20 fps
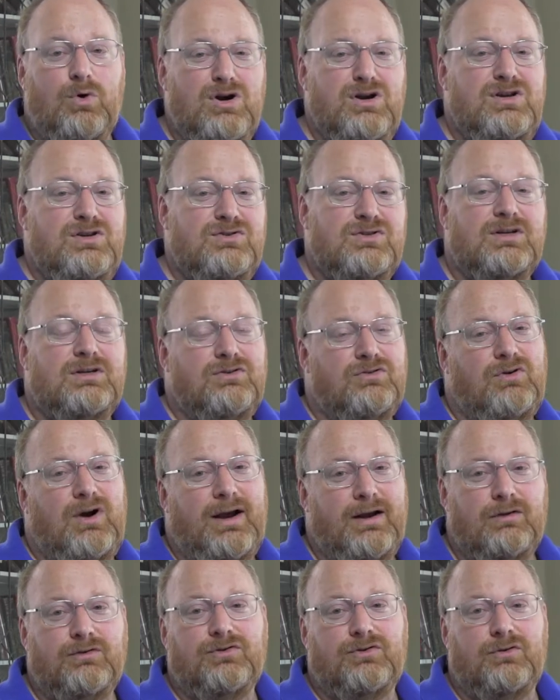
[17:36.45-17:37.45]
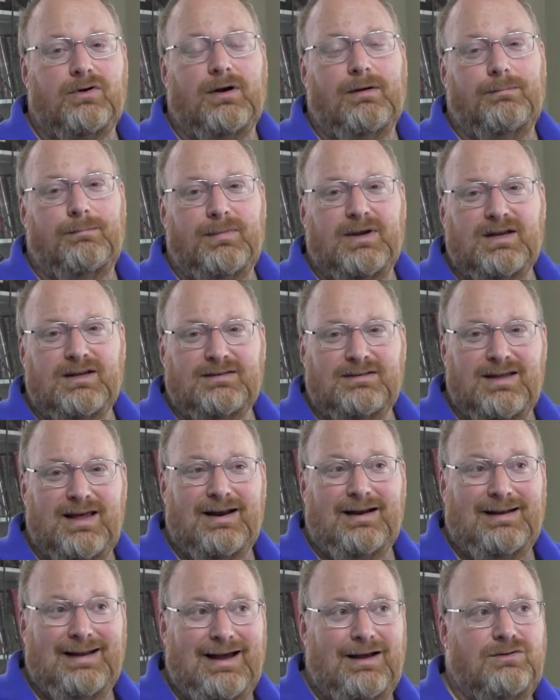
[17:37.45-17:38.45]
We're using a triangle strip
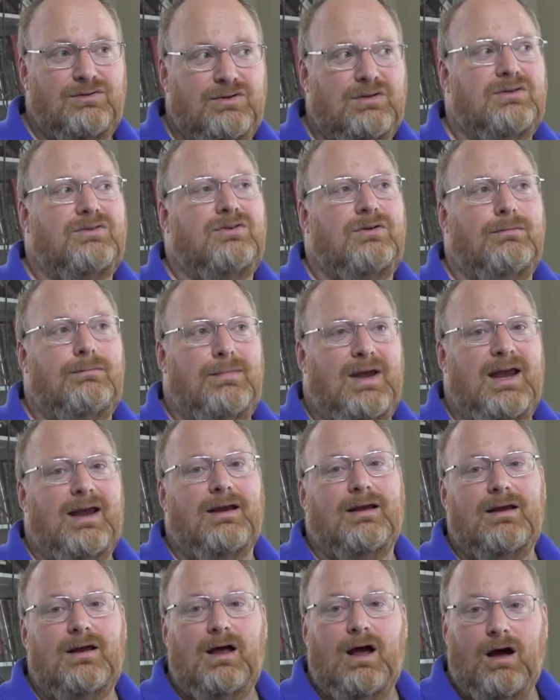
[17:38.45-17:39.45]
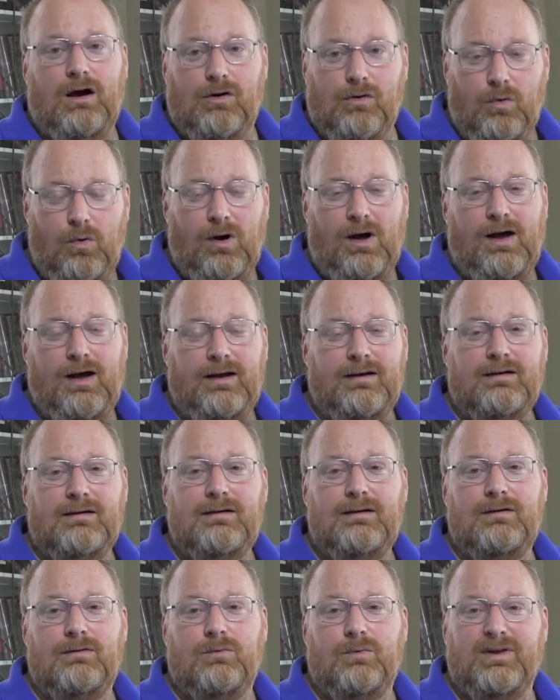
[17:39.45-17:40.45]
because that allows us to make a
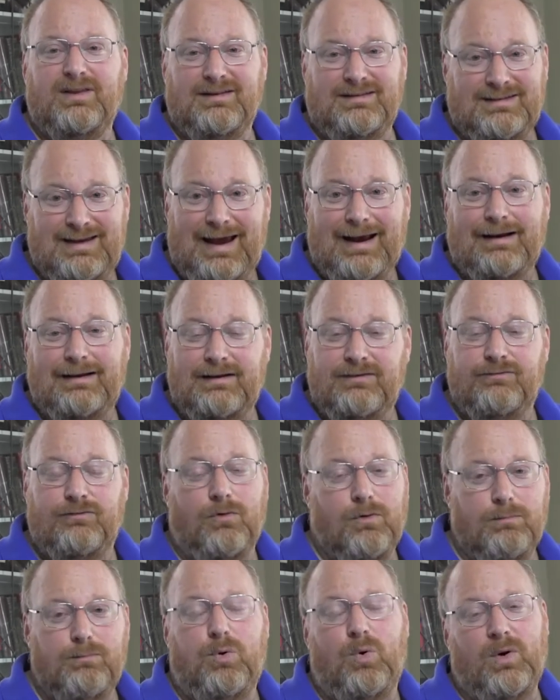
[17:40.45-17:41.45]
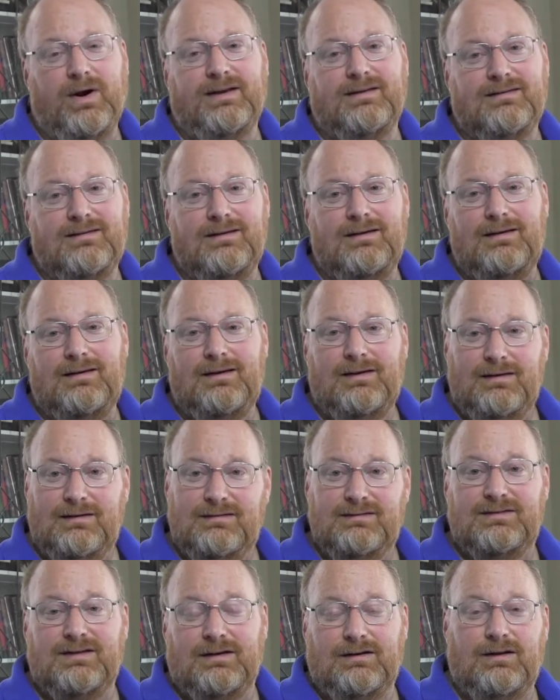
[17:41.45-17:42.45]
quad with exactly 4 points
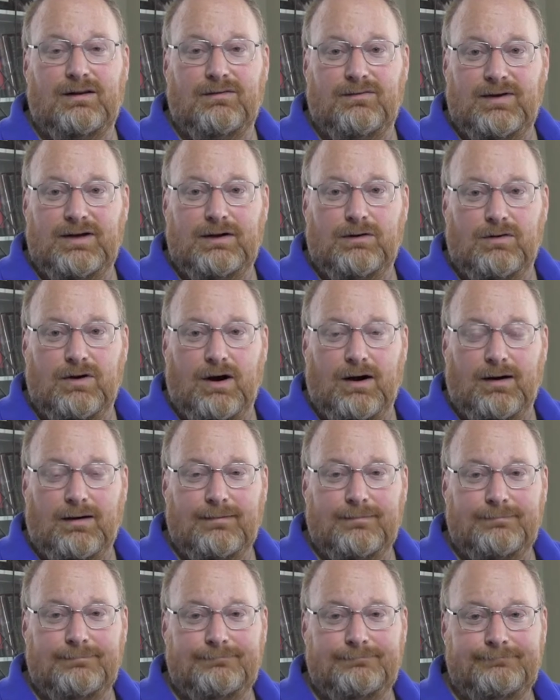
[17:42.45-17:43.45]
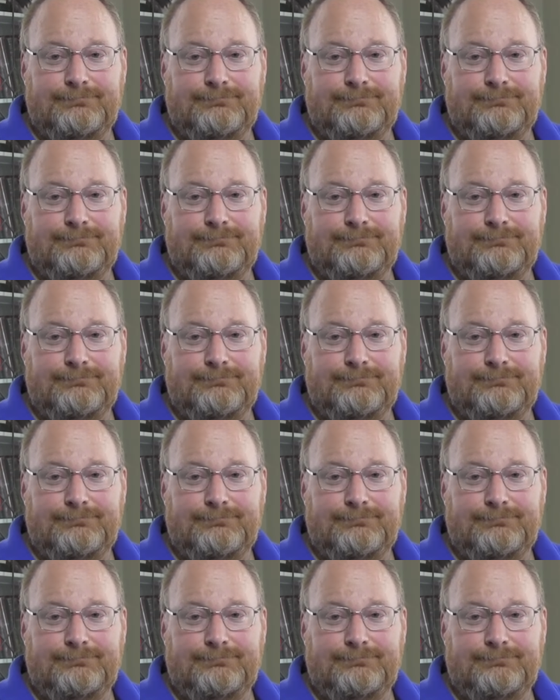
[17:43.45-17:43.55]
sent to the video card.